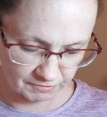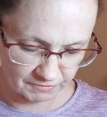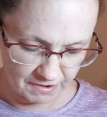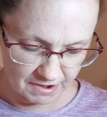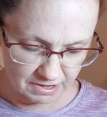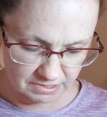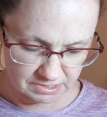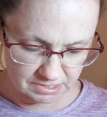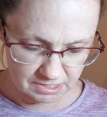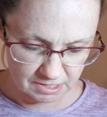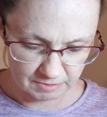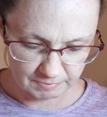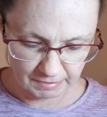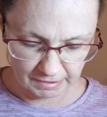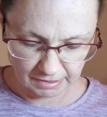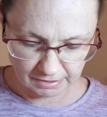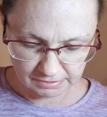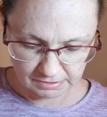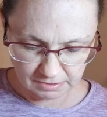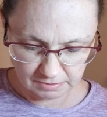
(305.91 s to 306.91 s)
fancy
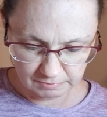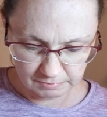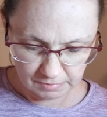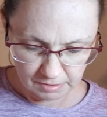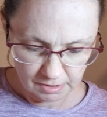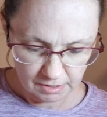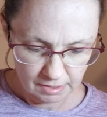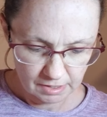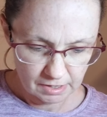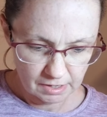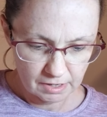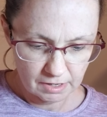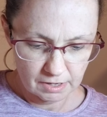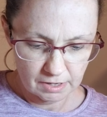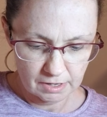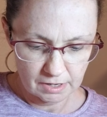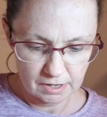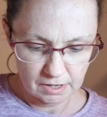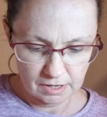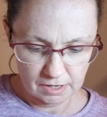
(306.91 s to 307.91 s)
about them,
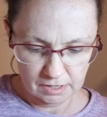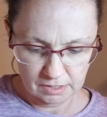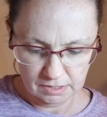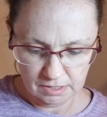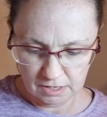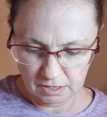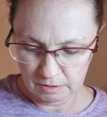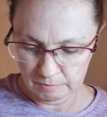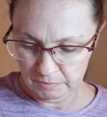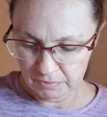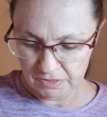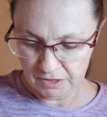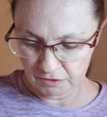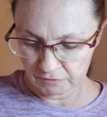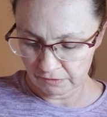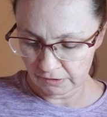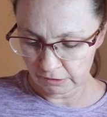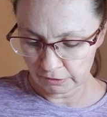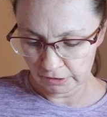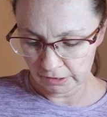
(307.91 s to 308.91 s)
and they're
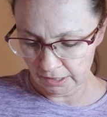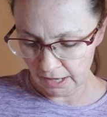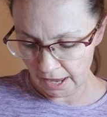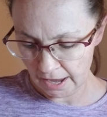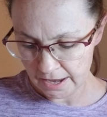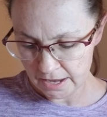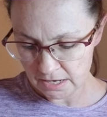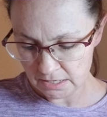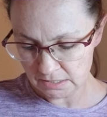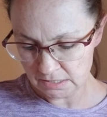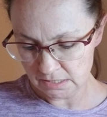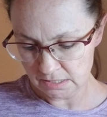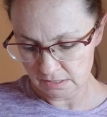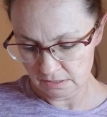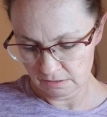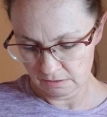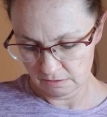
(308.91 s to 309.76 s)
very light.